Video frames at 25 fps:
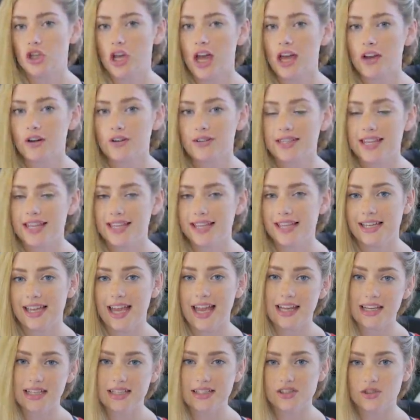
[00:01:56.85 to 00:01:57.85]
shot or taking
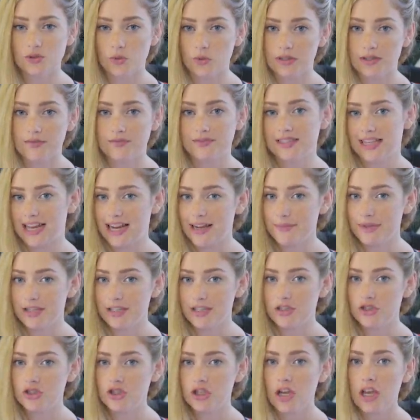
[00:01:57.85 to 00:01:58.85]
any sort of
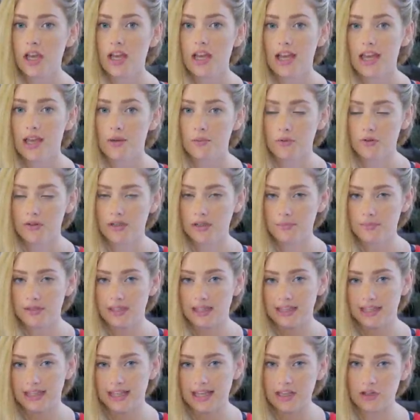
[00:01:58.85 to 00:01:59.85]
damage, it will
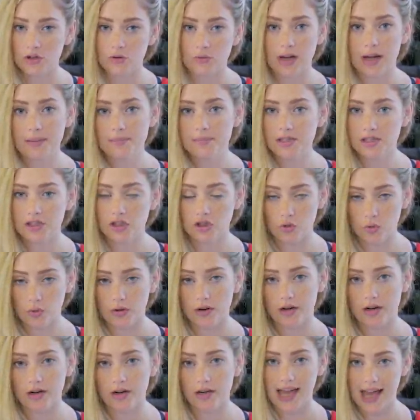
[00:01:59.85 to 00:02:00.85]
completely interrupt
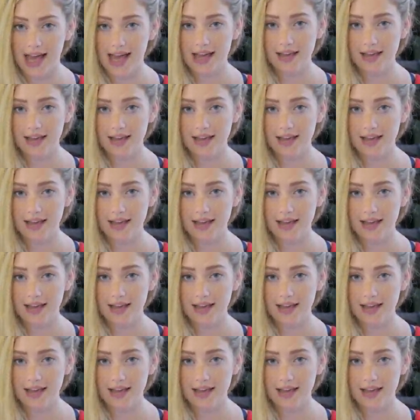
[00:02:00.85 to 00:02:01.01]
your